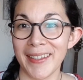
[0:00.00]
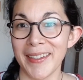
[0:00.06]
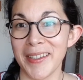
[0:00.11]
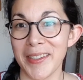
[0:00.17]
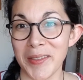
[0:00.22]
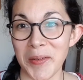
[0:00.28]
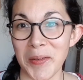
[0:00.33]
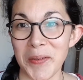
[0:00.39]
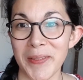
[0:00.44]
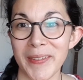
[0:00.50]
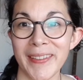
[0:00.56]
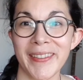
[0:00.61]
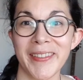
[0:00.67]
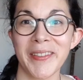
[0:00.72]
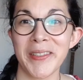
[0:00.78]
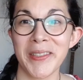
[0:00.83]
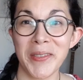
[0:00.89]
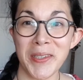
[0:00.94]
so
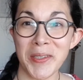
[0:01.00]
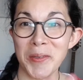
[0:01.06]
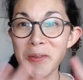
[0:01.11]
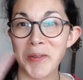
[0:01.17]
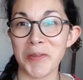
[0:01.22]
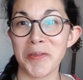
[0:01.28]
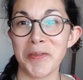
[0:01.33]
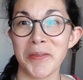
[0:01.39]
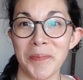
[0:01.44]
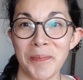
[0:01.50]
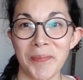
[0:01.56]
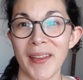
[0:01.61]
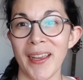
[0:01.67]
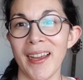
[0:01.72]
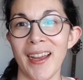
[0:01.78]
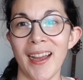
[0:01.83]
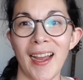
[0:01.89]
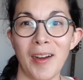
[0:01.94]
these sort of
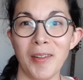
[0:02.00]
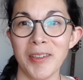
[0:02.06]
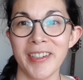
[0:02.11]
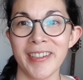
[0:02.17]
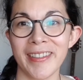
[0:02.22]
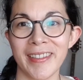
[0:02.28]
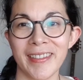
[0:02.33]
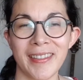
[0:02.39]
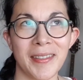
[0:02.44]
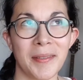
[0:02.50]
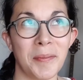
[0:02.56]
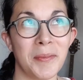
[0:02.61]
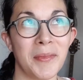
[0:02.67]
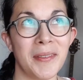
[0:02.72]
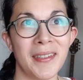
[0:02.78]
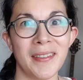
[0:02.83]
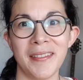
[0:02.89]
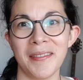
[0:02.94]
outer,
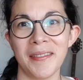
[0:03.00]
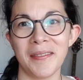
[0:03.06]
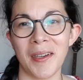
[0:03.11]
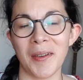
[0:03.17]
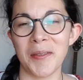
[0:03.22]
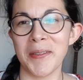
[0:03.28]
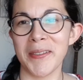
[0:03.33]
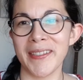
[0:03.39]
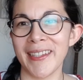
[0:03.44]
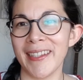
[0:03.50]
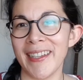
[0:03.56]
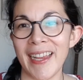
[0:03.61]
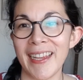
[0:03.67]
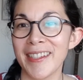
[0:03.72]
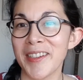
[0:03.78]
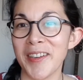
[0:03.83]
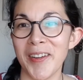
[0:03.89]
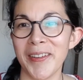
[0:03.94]

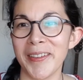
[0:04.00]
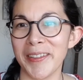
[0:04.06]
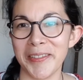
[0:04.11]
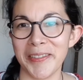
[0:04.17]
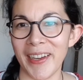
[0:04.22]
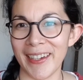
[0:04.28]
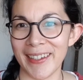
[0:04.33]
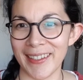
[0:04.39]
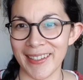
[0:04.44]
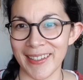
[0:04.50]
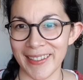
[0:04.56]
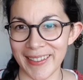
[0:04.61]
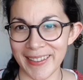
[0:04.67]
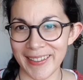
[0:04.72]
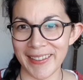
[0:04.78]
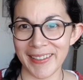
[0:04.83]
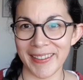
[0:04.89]
external factors